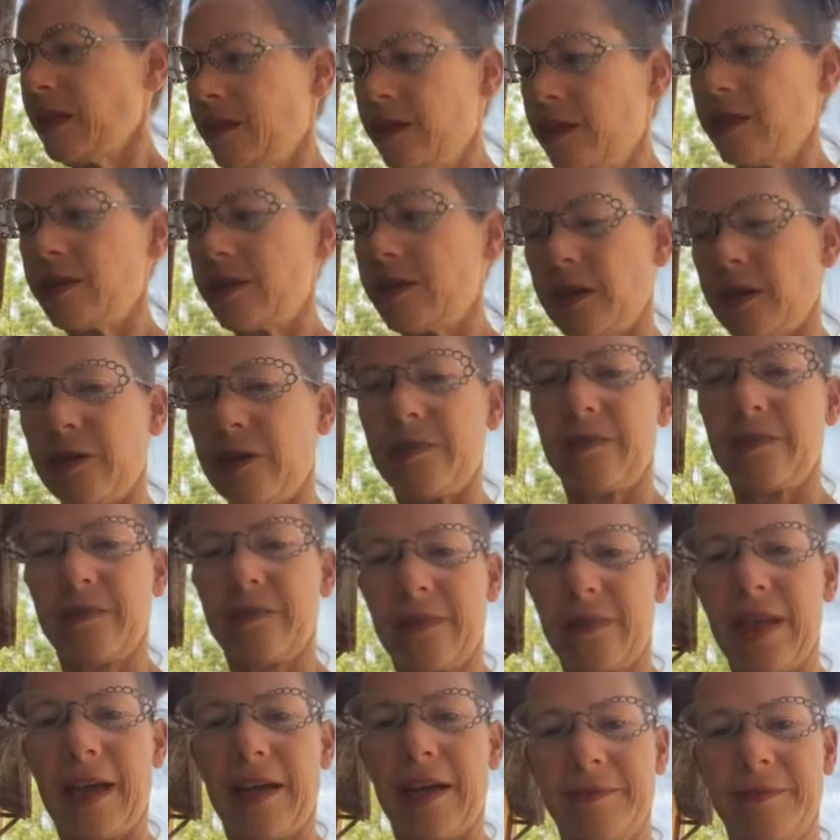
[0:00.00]
So
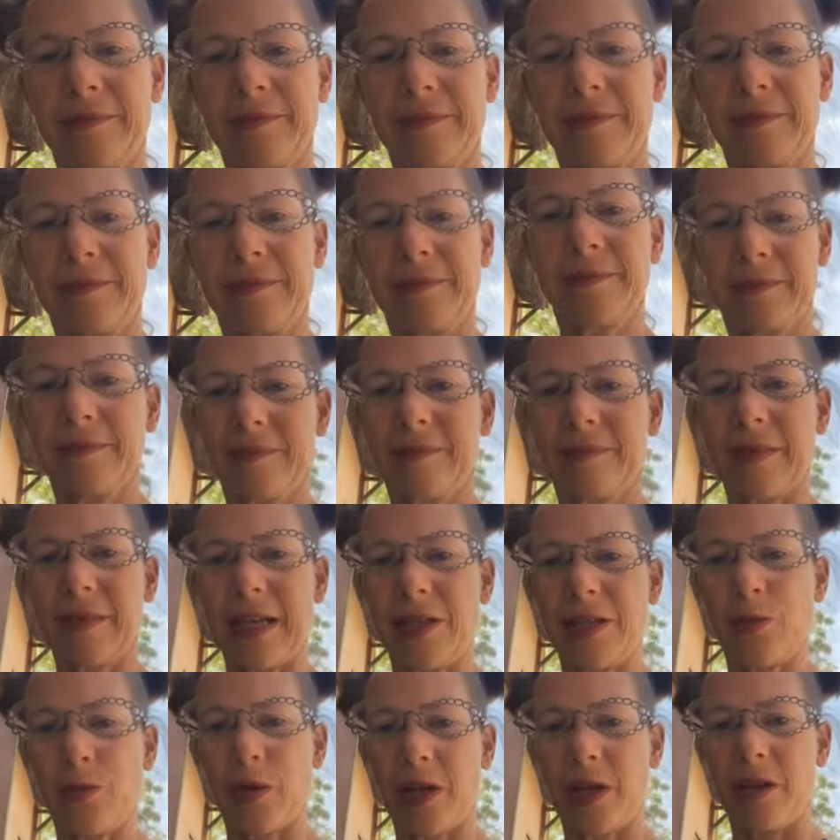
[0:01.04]
yeah,
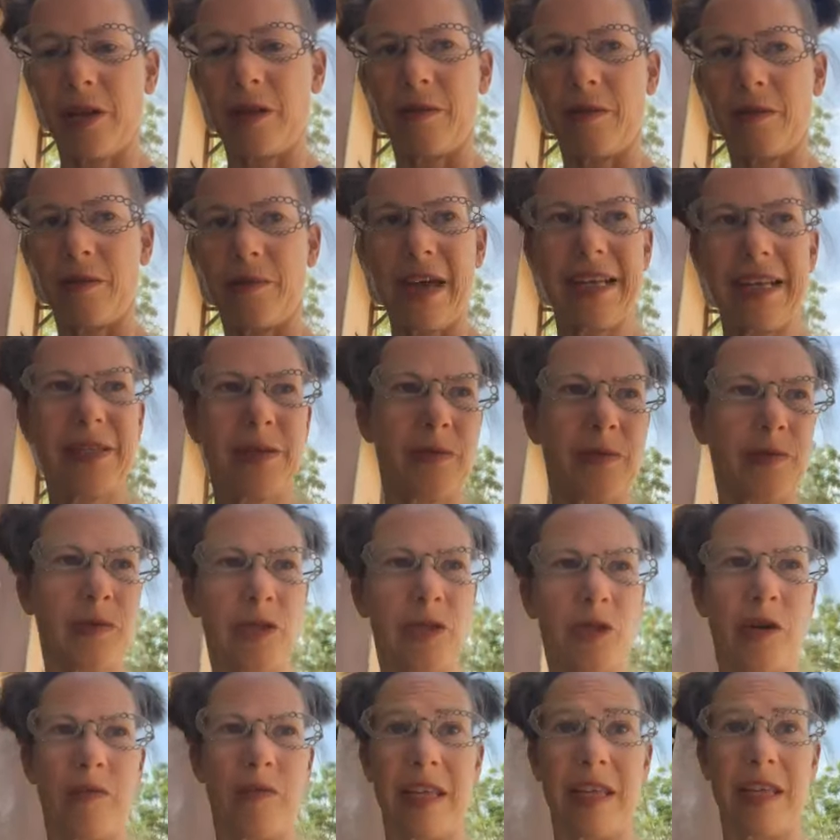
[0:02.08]
that's that's
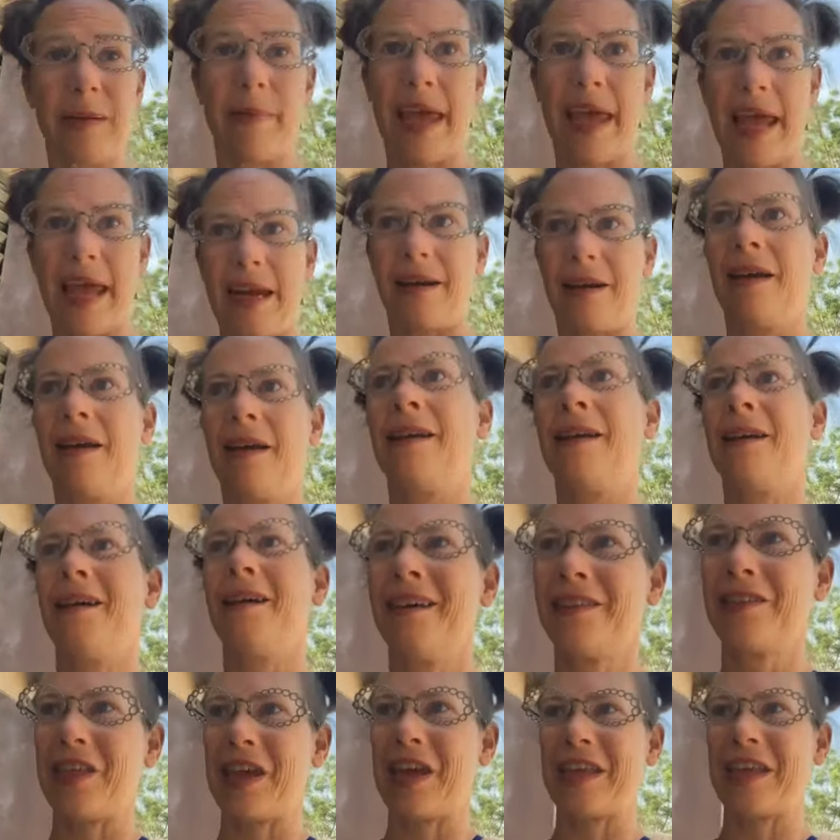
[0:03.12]
sort of the main
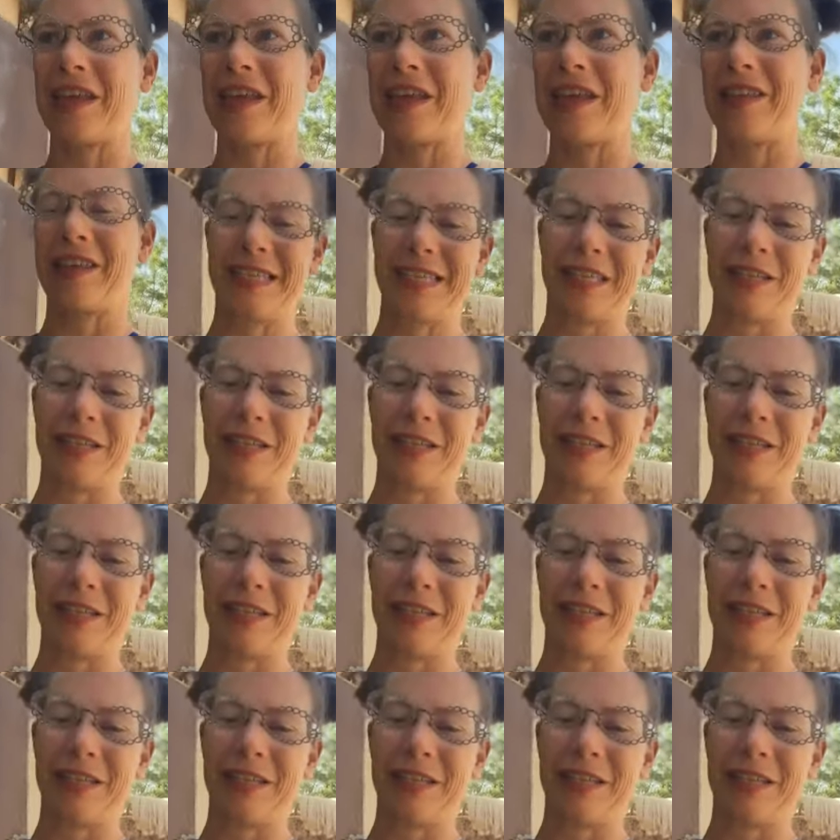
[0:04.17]
thing that's